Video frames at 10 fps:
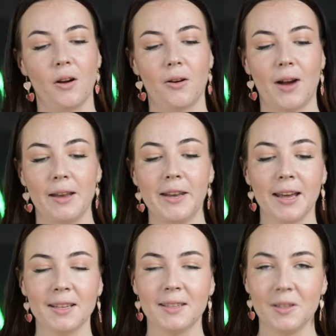Alright,
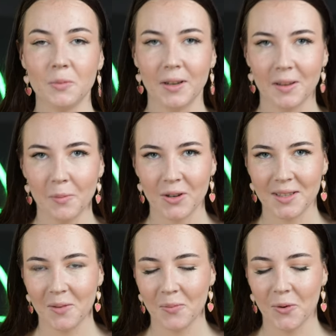next is one of the
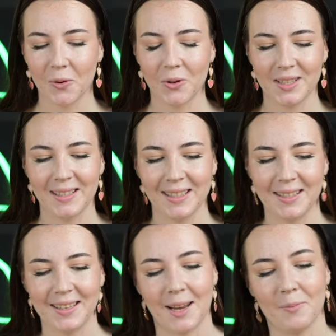most important
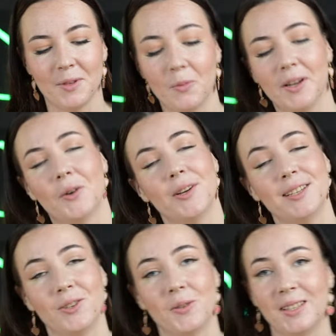steps. We're
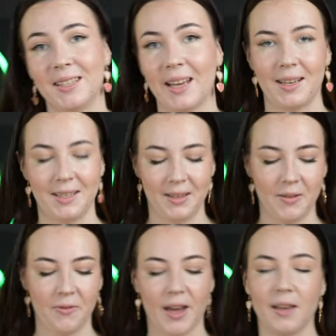going to set
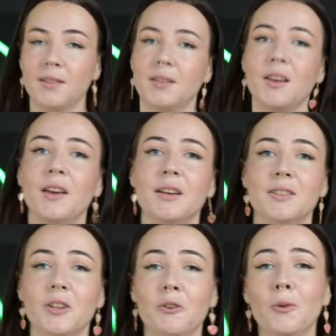the face.
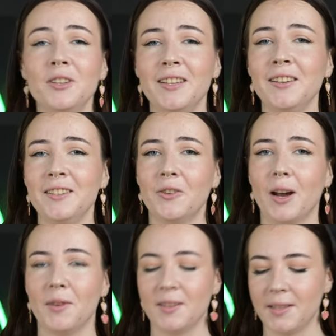So you're wanting to
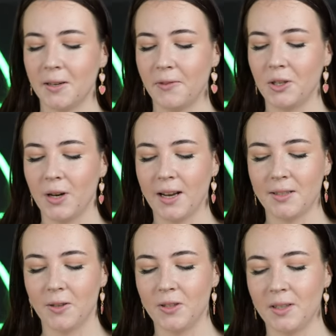grab yourself a
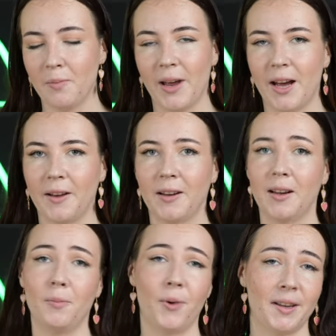translucent powder,
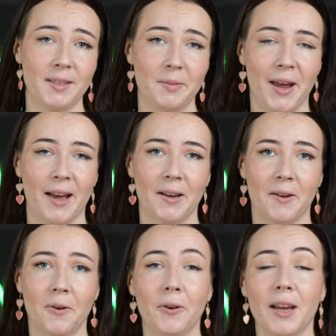a pressed
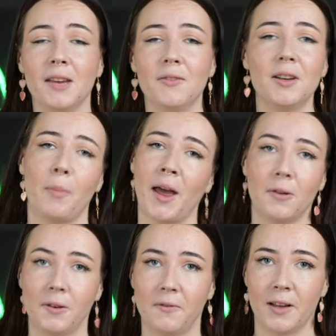powder, or even a
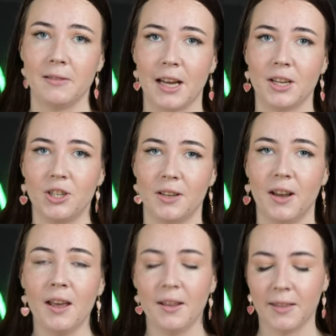powdered foundation.
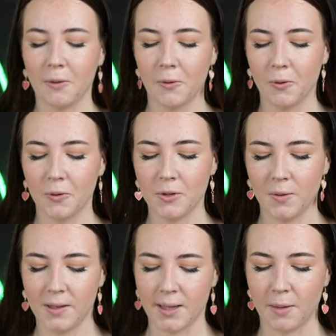They will all
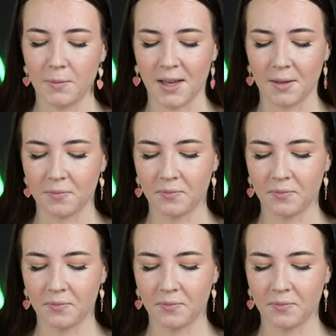do the same thing.